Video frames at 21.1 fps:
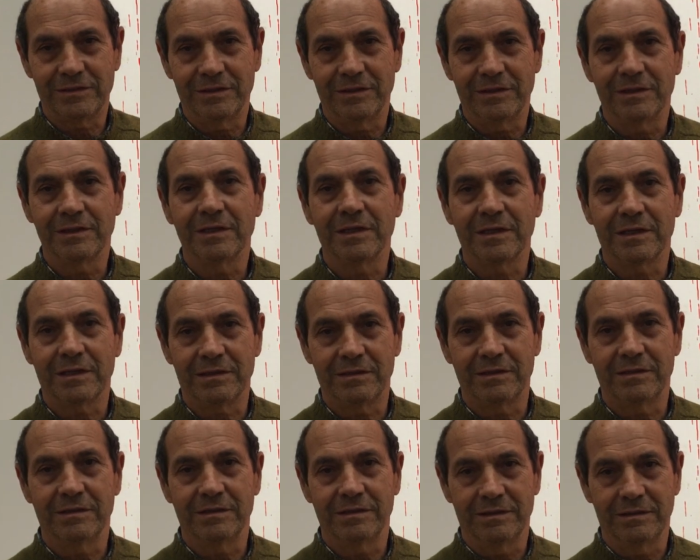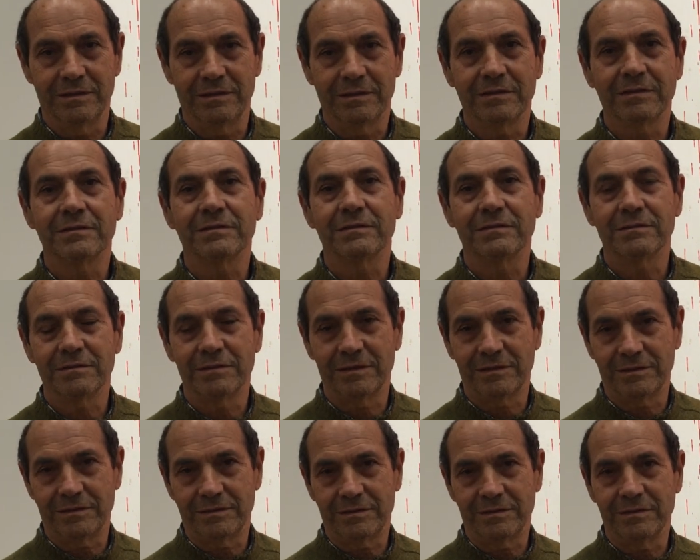Ah, very interesting.
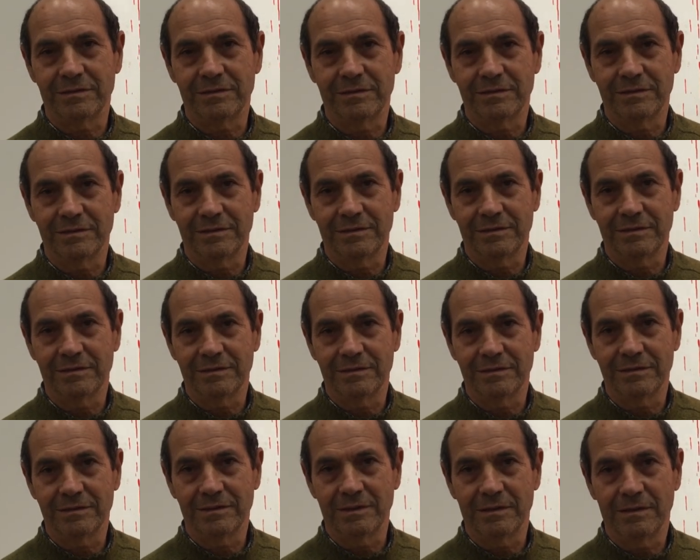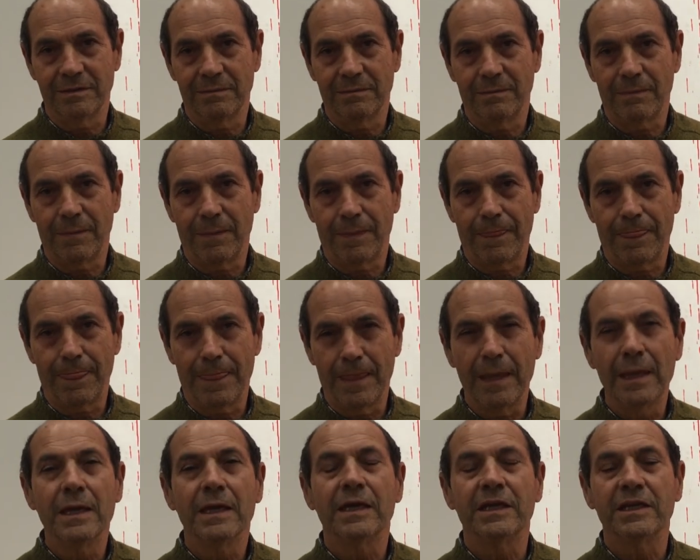So everything is prepared in his
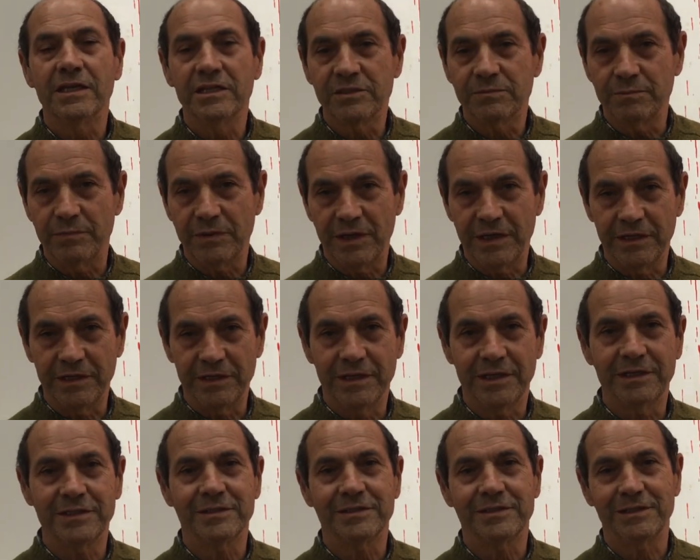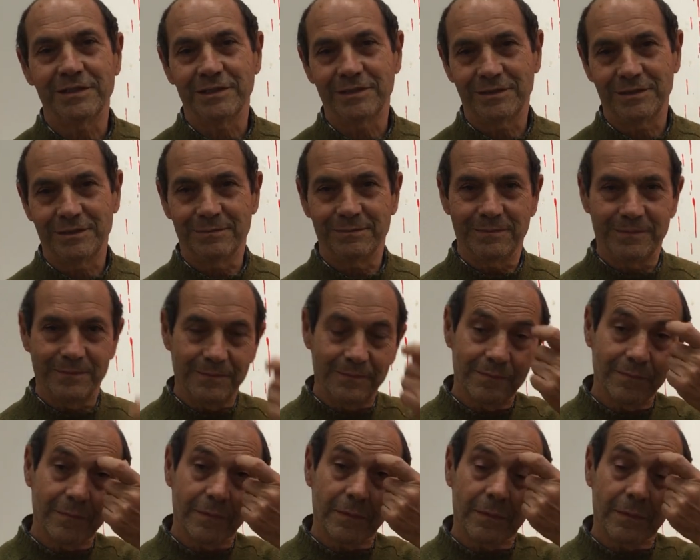brain, right? In his brain, yes. yes. But